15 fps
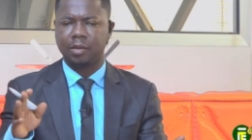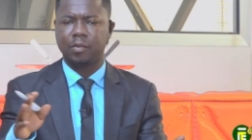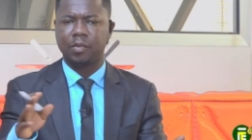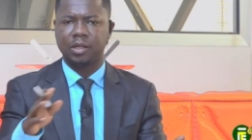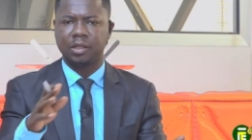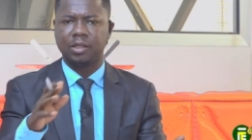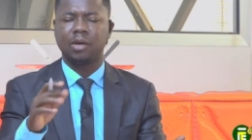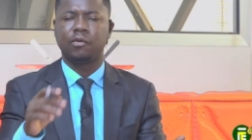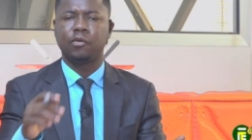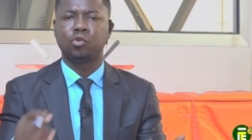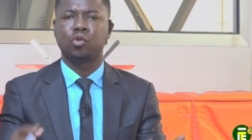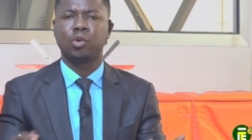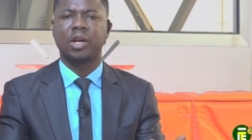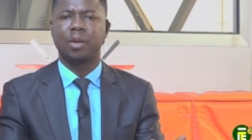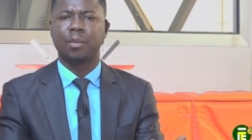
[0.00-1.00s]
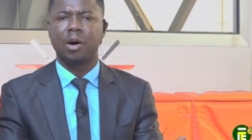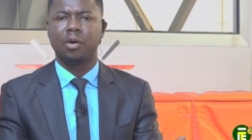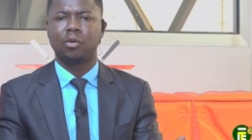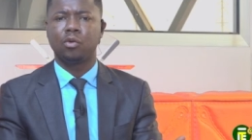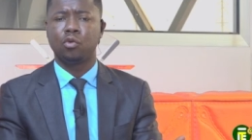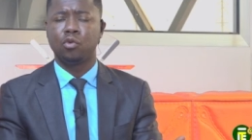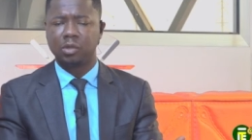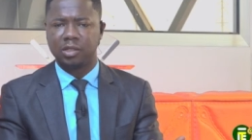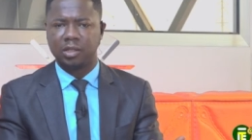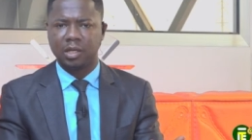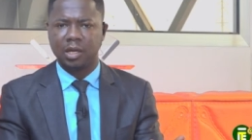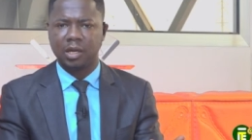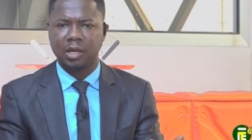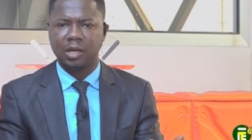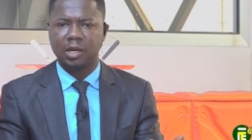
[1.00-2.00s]
Give yourself to the mound,
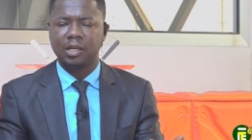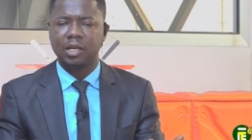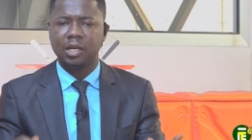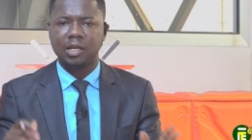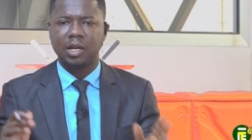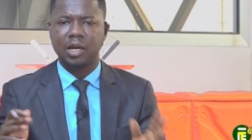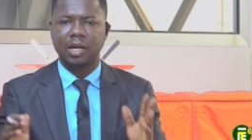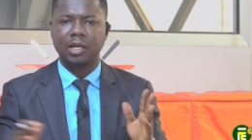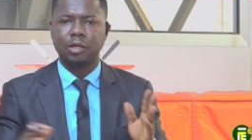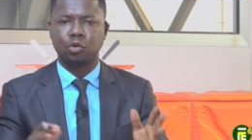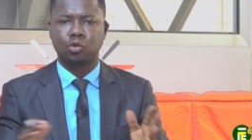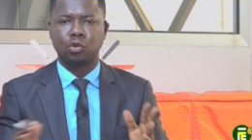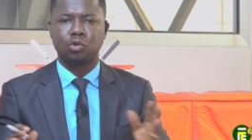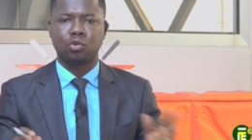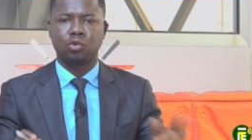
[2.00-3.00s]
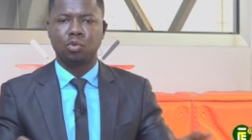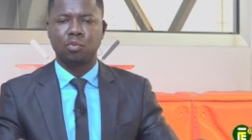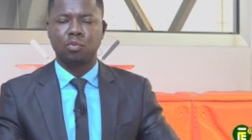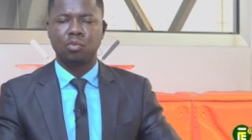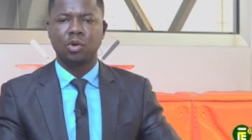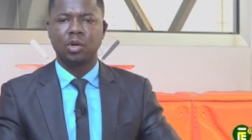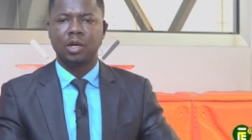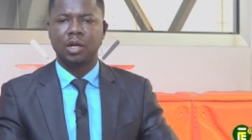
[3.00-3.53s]
Uti, Nina, so soon,